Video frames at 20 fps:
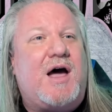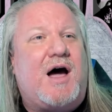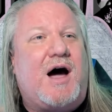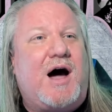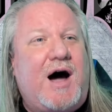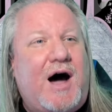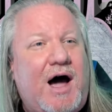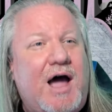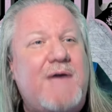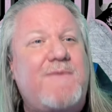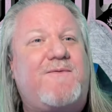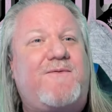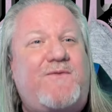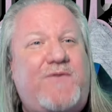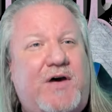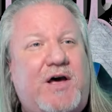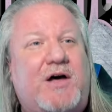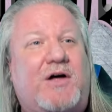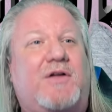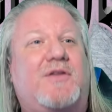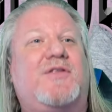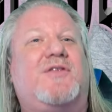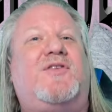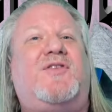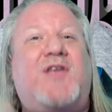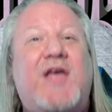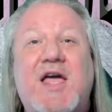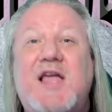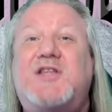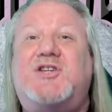I felt
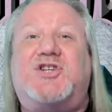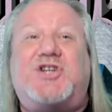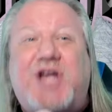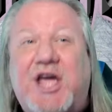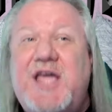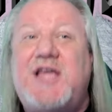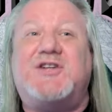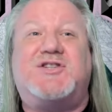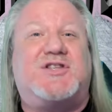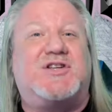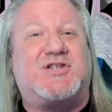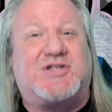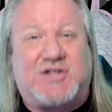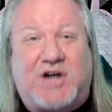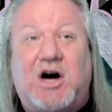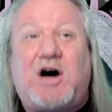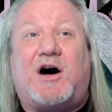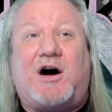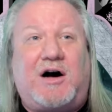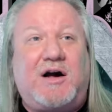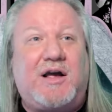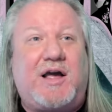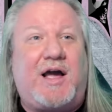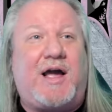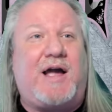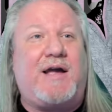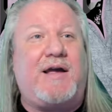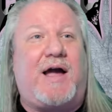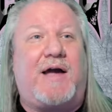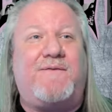did change the song.
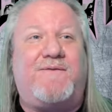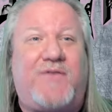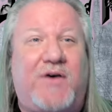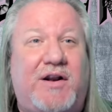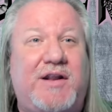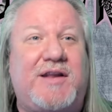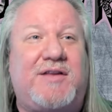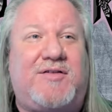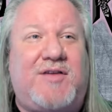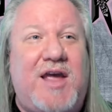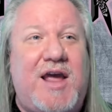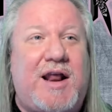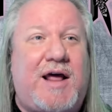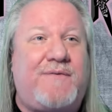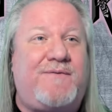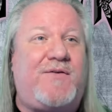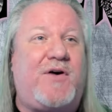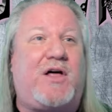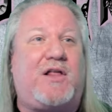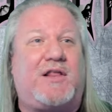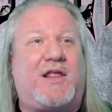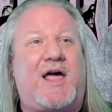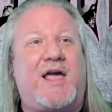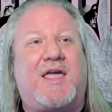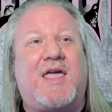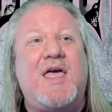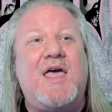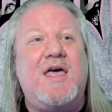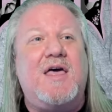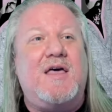I felt it did. I felt
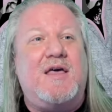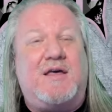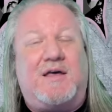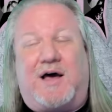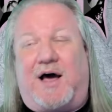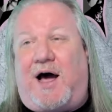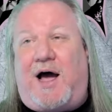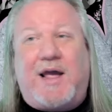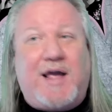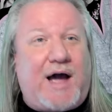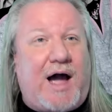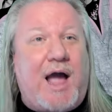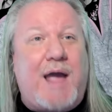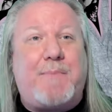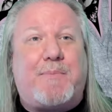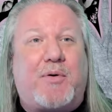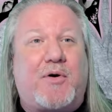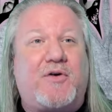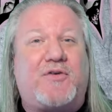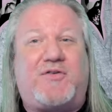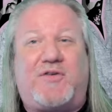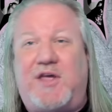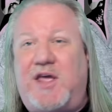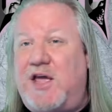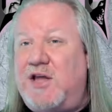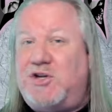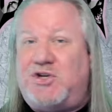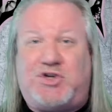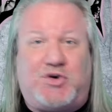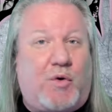like I personally
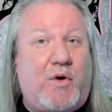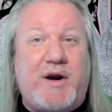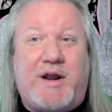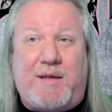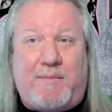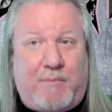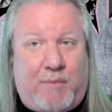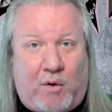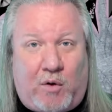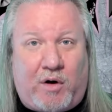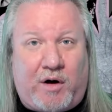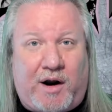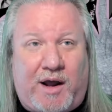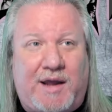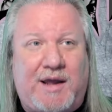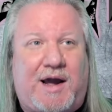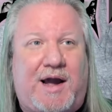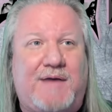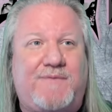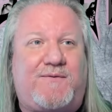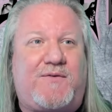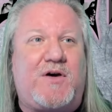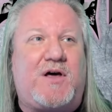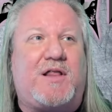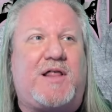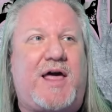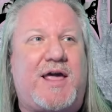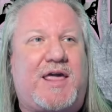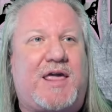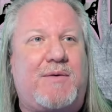enjoyed it more. I feel
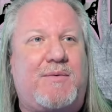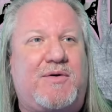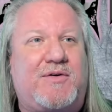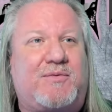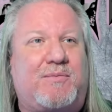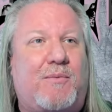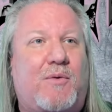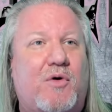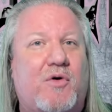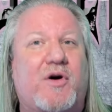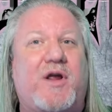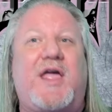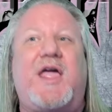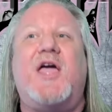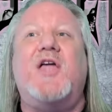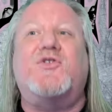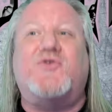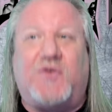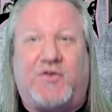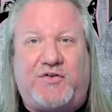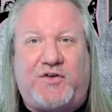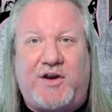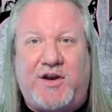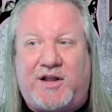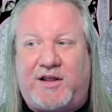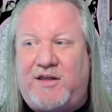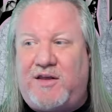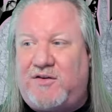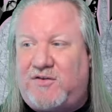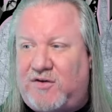like it was more interesting to
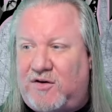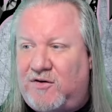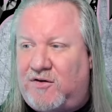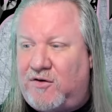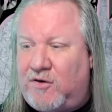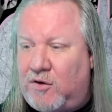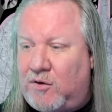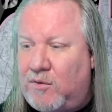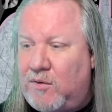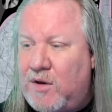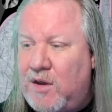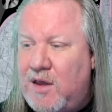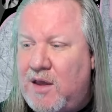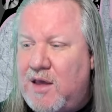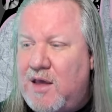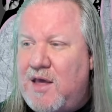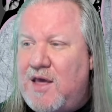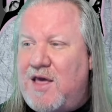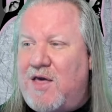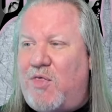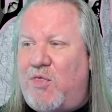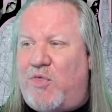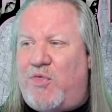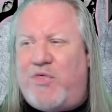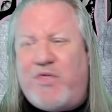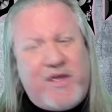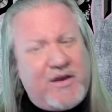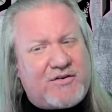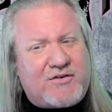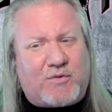listen to.
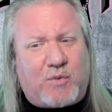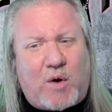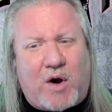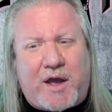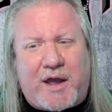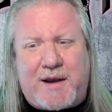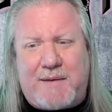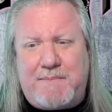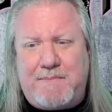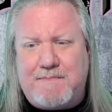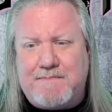This one,